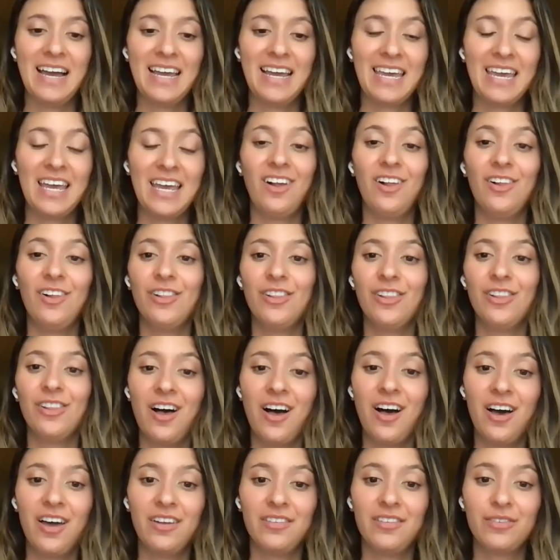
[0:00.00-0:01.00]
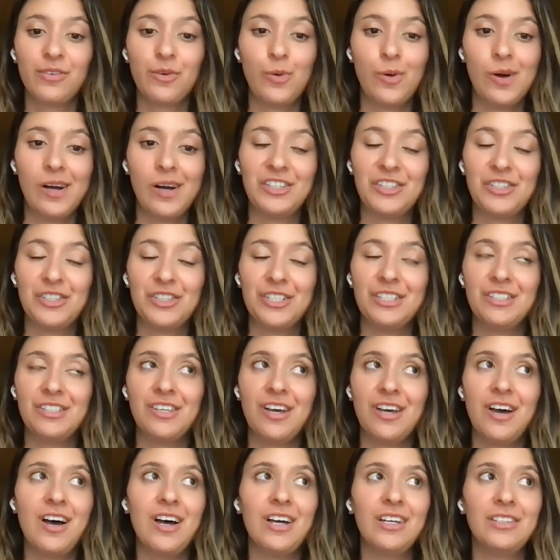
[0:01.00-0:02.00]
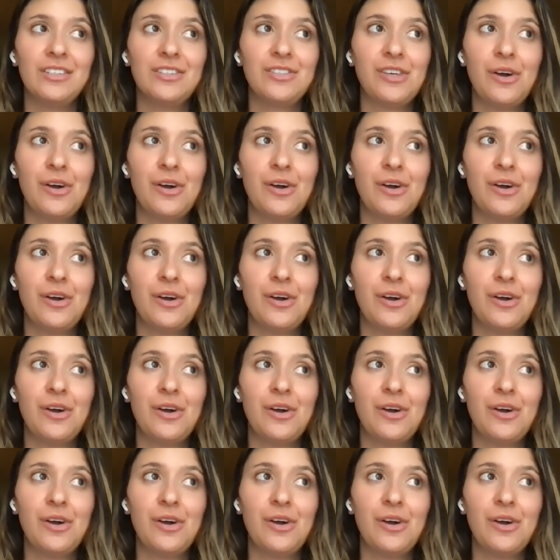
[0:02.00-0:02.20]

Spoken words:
I get a lot of questions on.